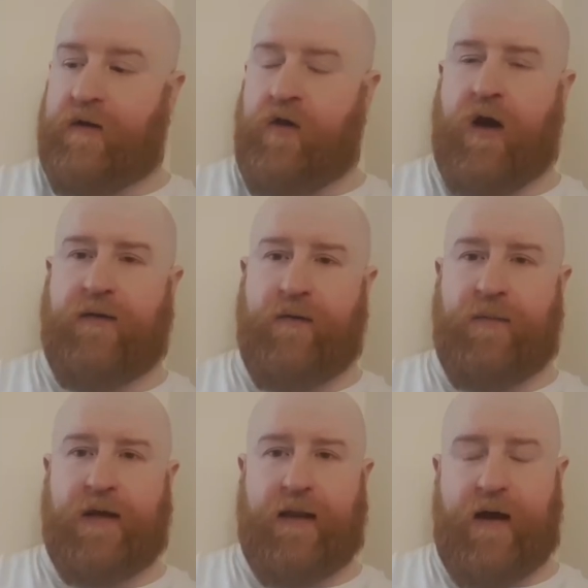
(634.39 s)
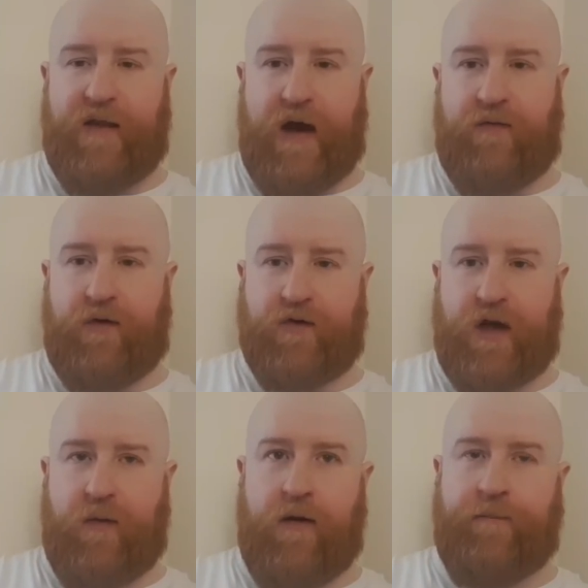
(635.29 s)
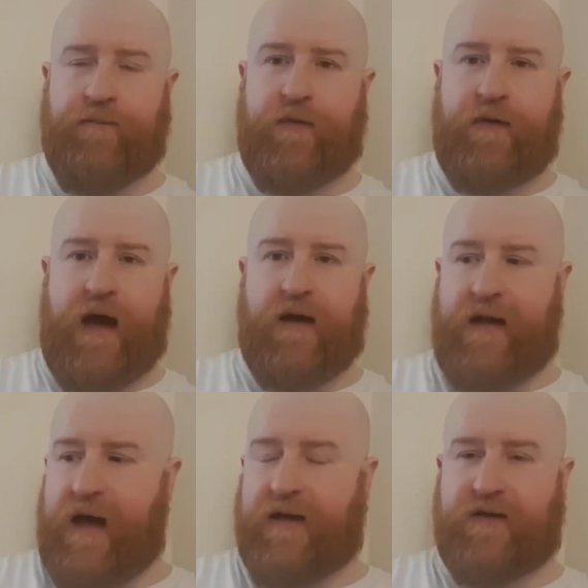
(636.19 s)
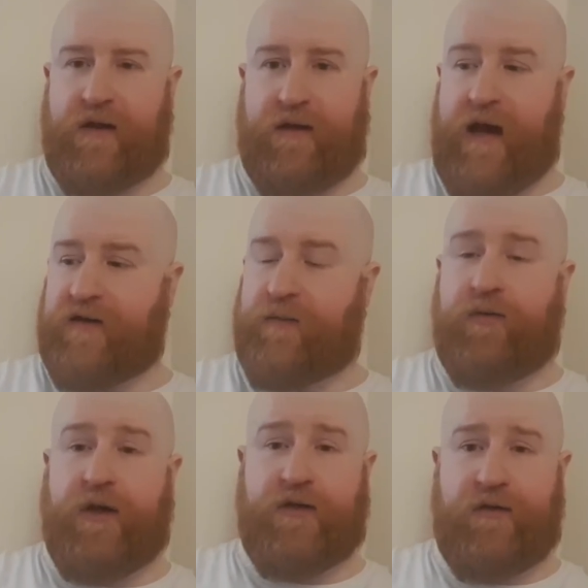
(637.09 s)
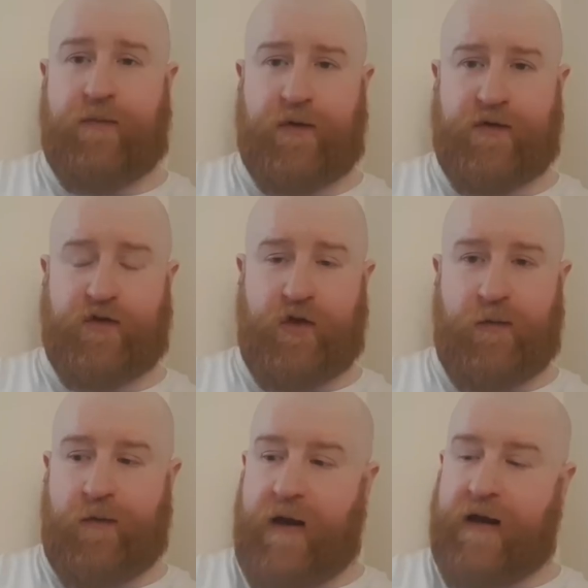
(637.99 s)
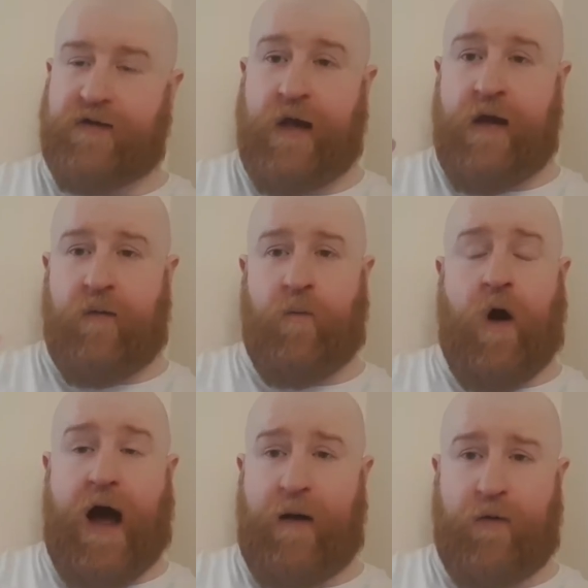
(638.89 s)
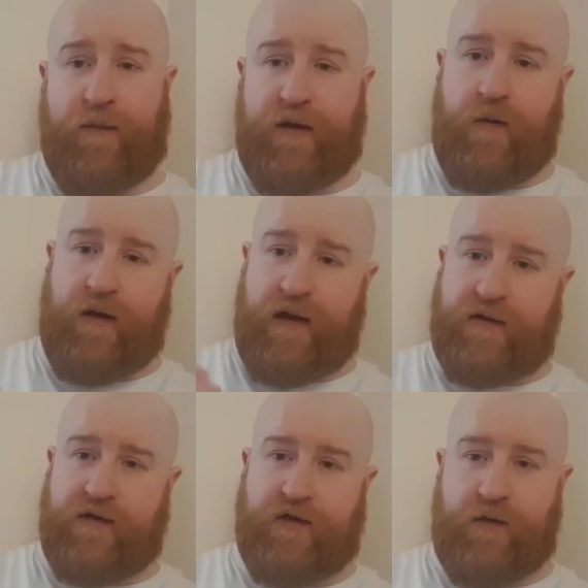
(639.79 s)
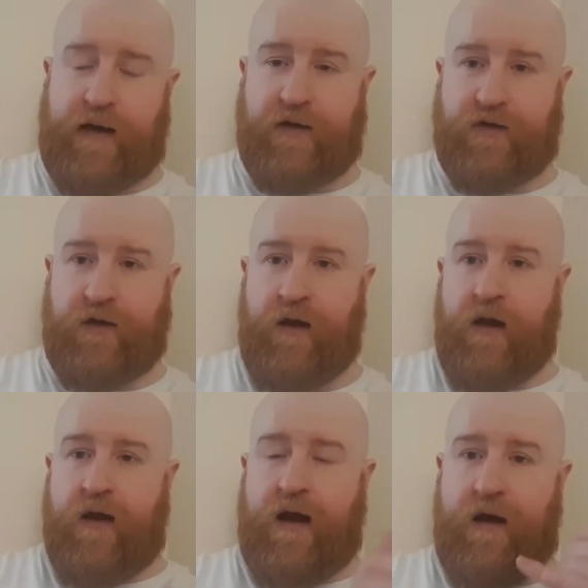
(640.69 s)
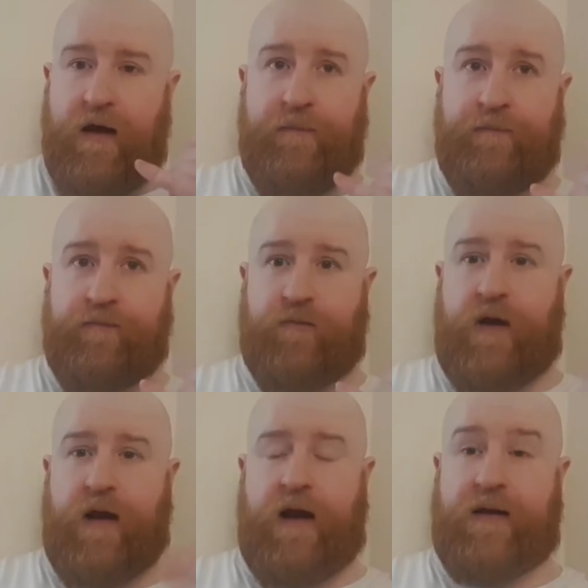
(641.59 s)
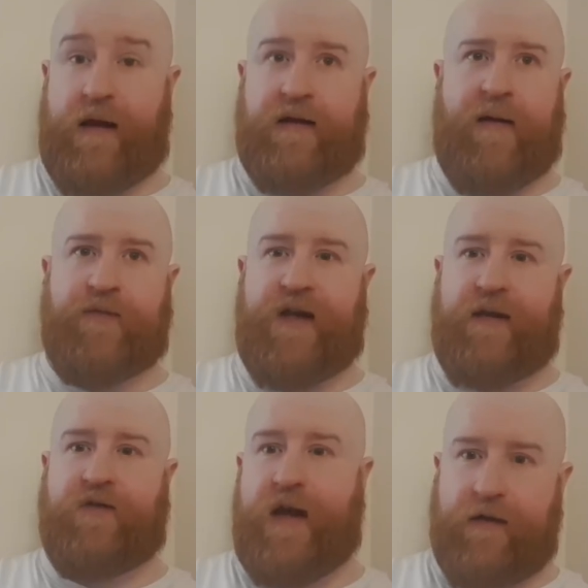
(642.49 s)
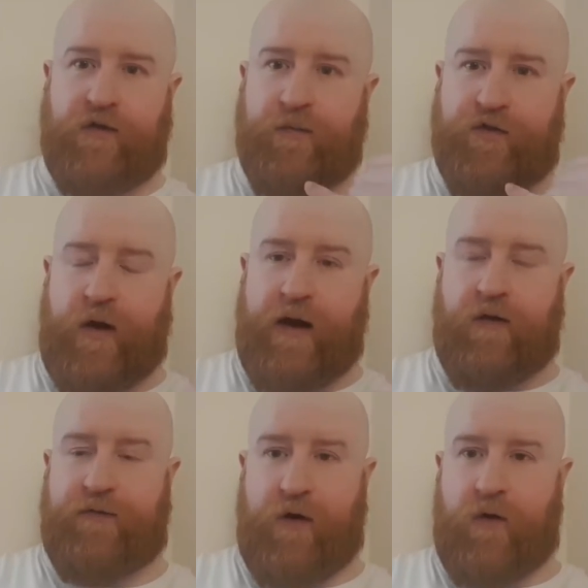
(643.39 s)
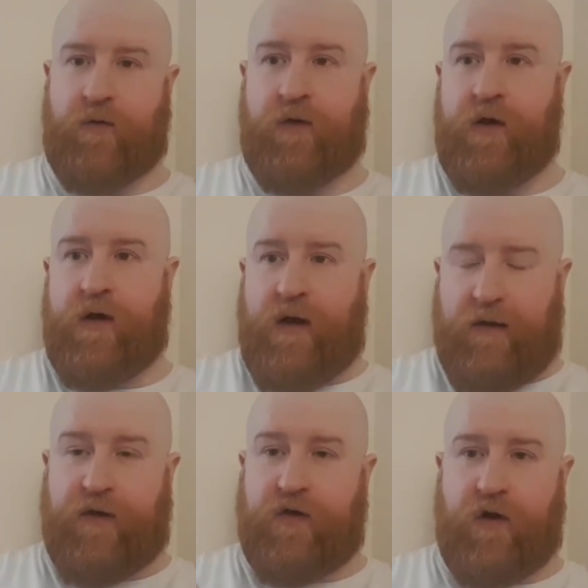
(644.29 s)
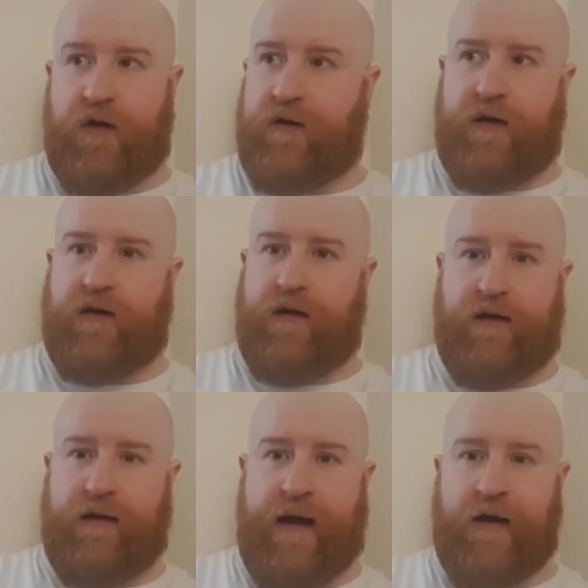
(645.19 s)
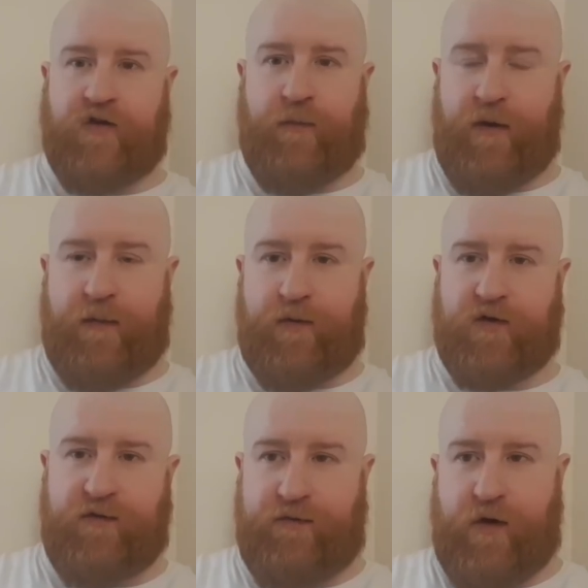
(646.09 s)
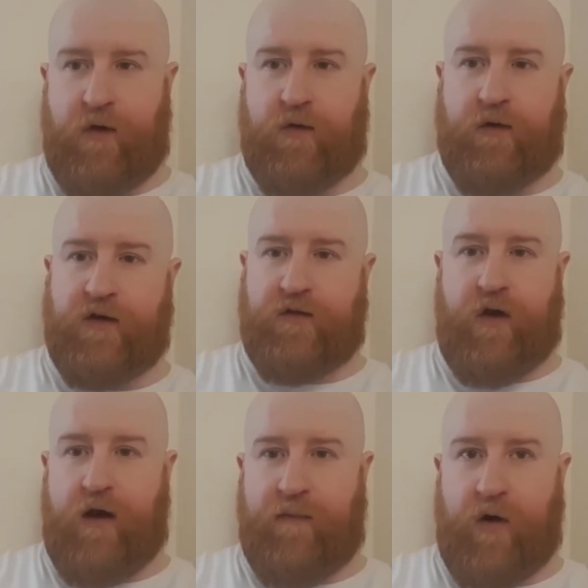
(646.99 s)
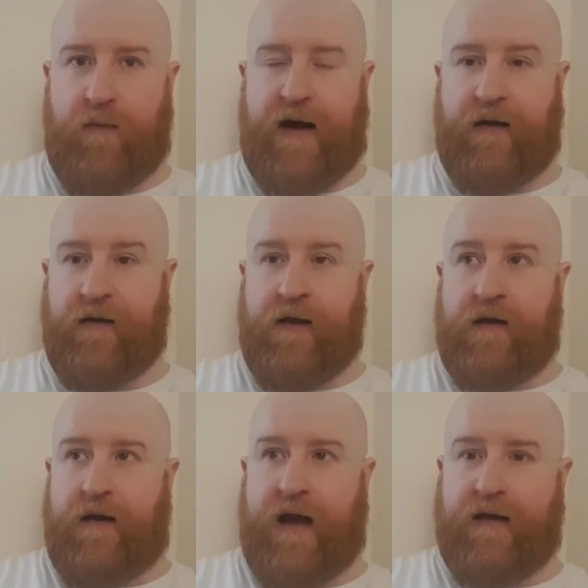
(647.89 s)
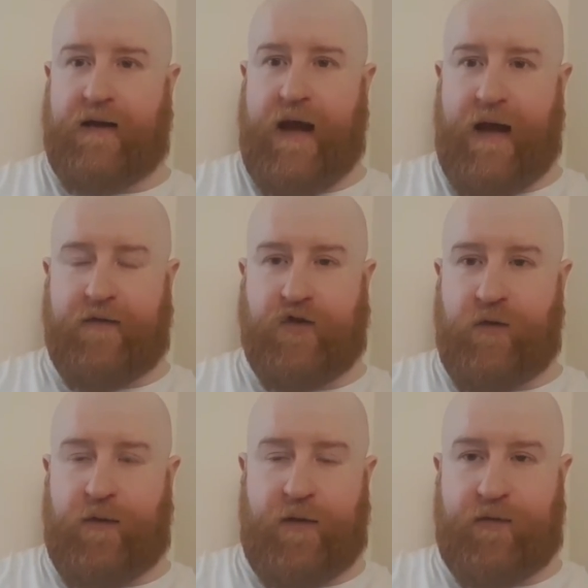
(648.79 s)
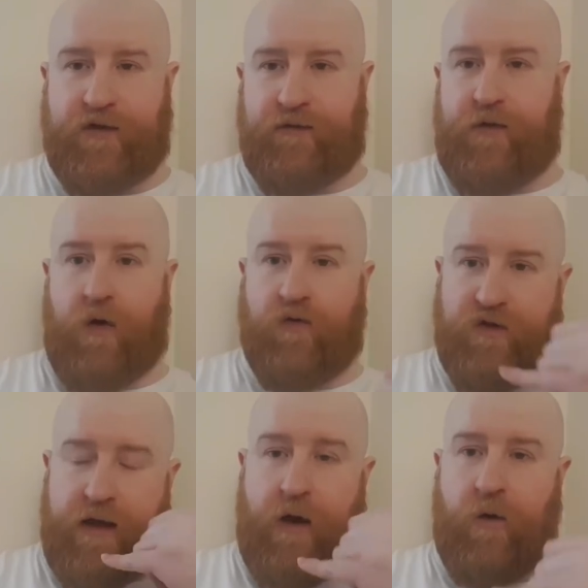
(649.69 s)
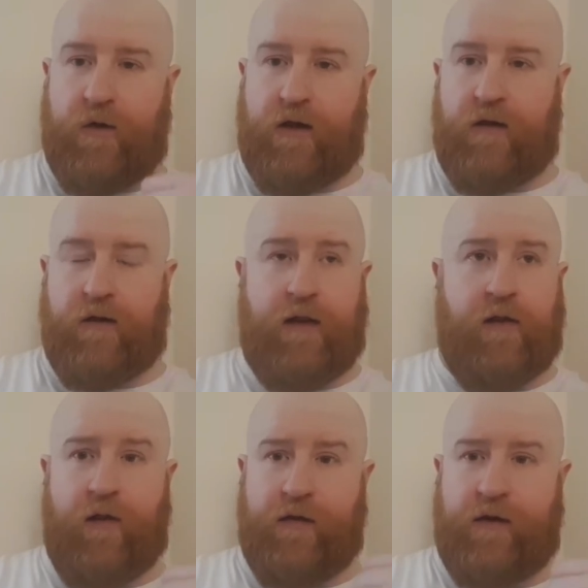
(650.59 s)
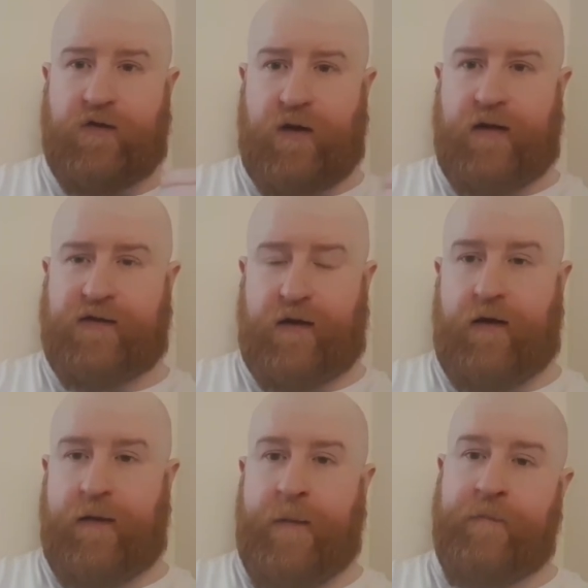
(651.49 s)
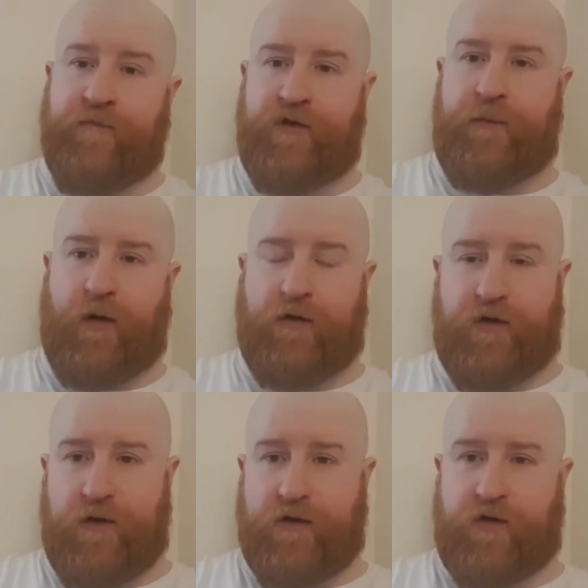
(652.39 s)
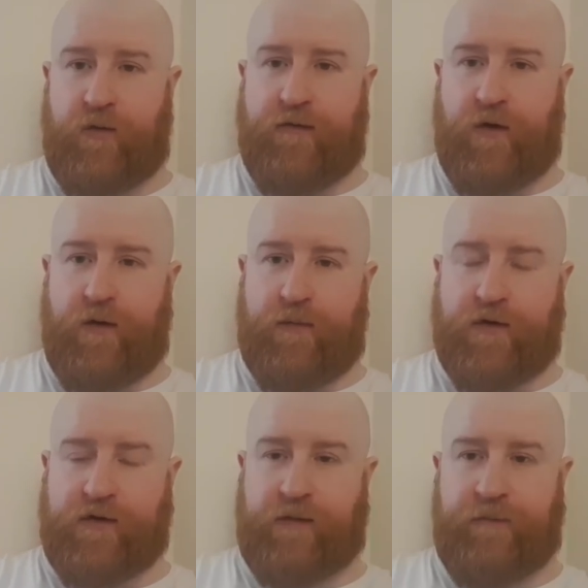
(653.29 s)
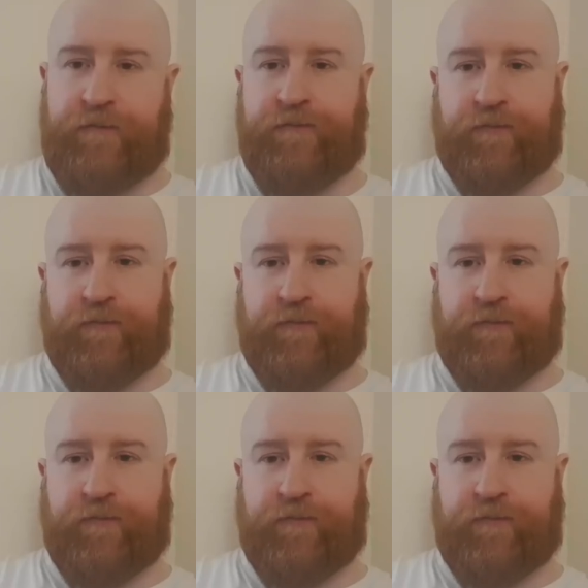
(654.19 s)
Not even being allowed out for a shower. That is a breach of the prisoner's human rights. What I would be doing in that situation, I'm saying to you, I jump straight on the phone. If you're going to, you can't jump on the prison phone unless you've got a mobile, right? You can't even jump on the prison phone to get hold of your solicitor to pull a judicial review of the prison.